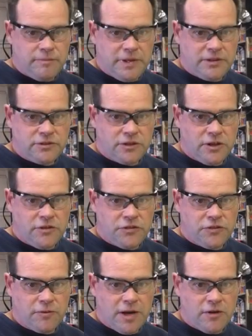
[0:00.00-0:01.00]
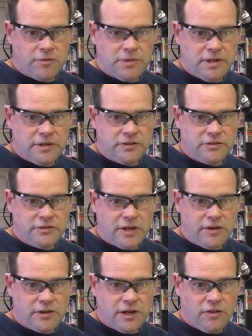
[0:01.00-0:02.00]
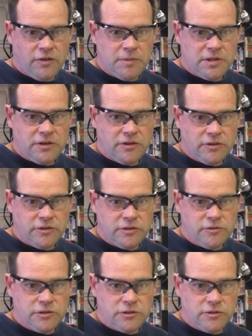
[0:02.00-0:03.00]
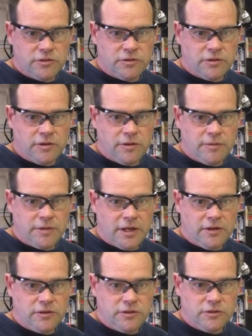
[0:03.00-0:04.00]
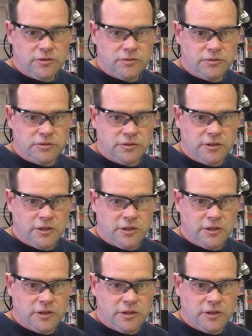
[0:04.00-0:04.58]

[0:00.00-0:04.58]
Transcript: make sure that the router bit is centered on the material you intend to use.